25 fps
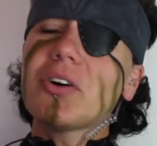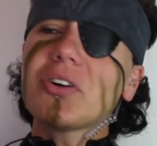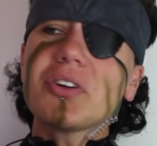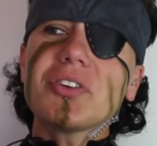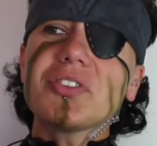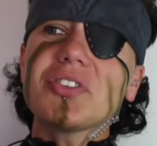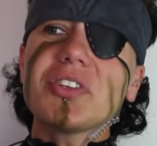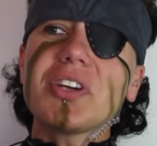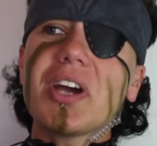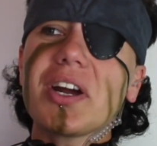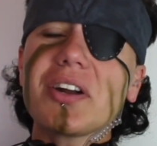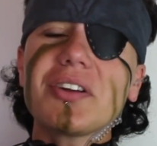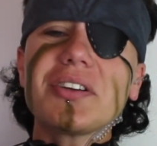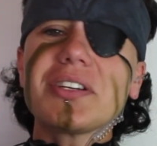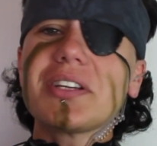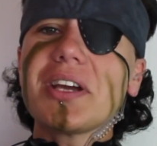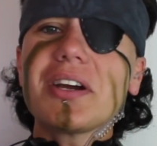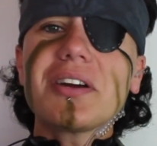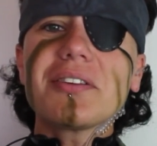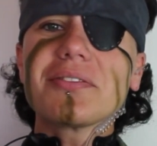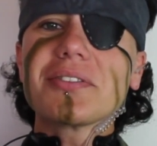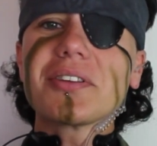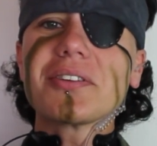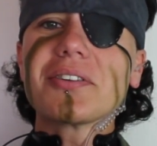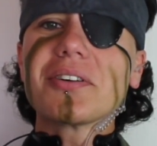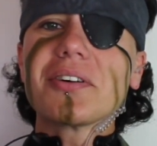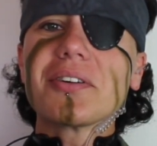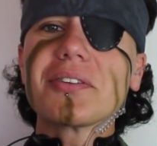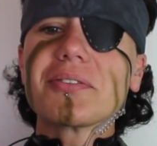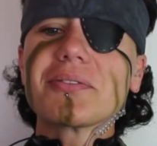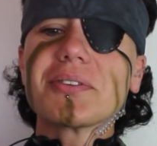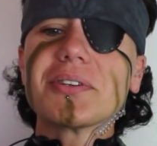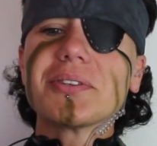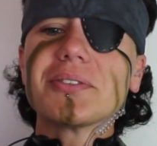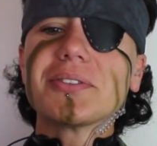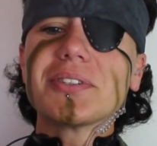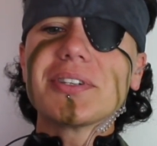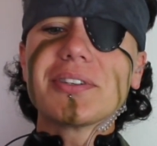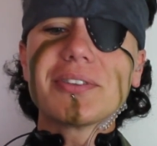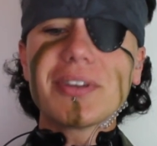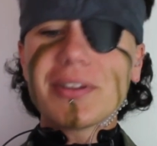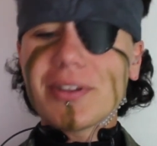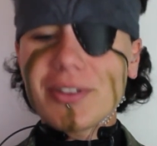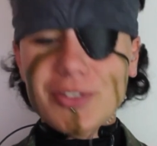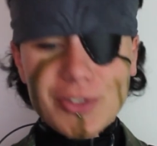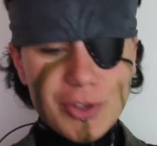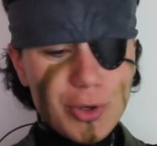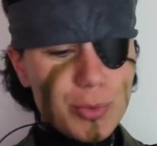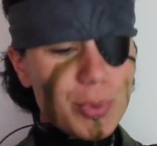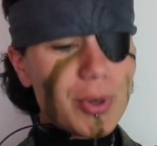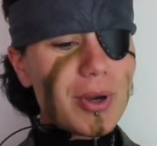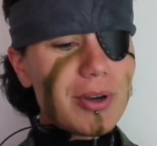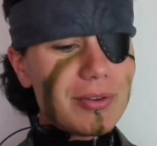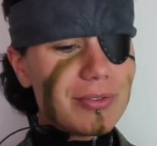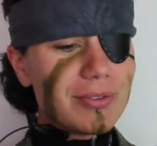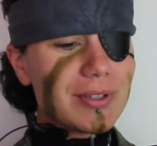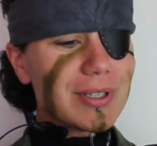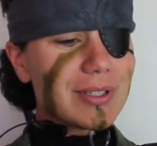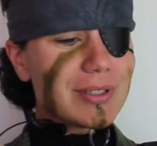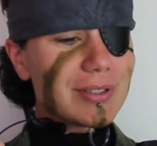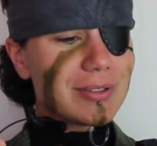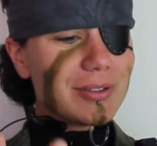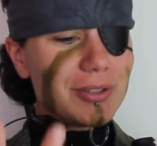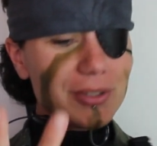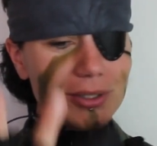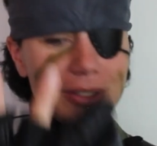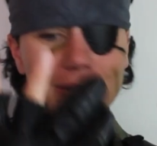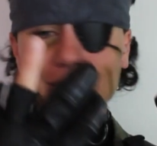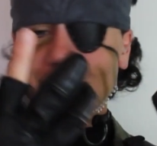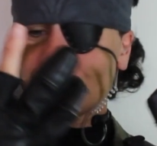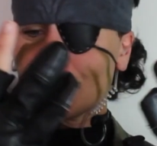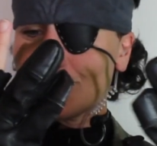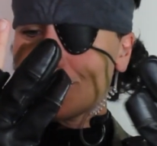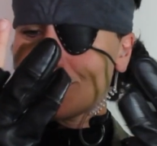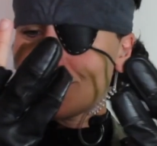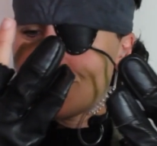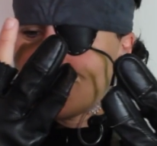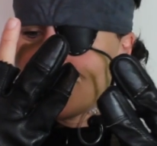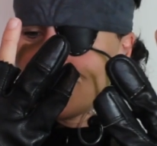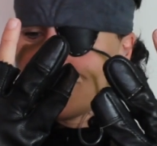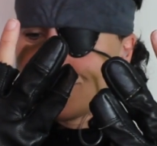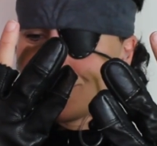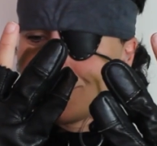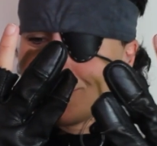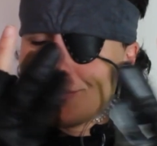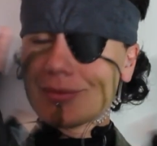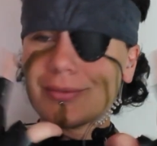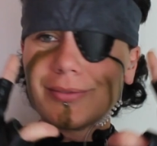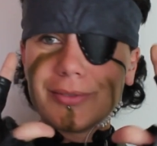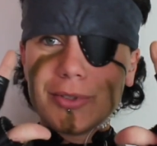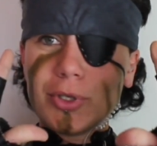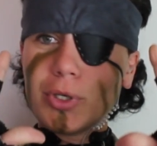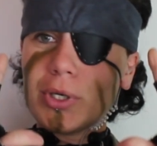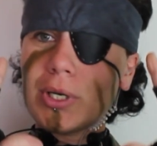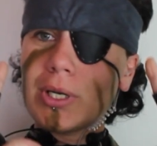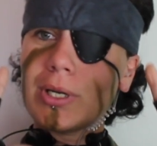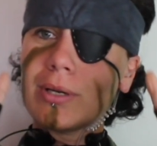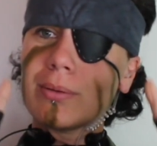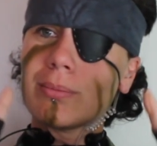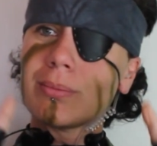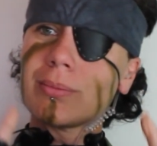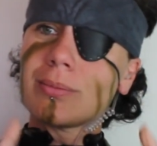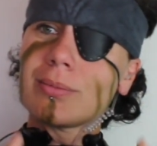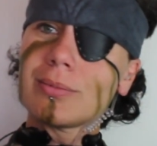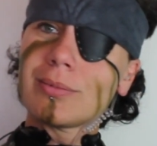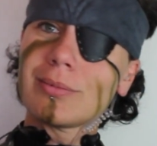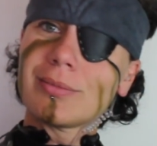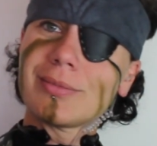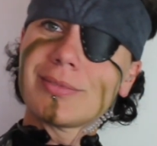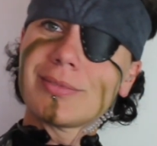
Honestly, I don't care if they're not the real deal. They're so perfect. Look at them. Look at them.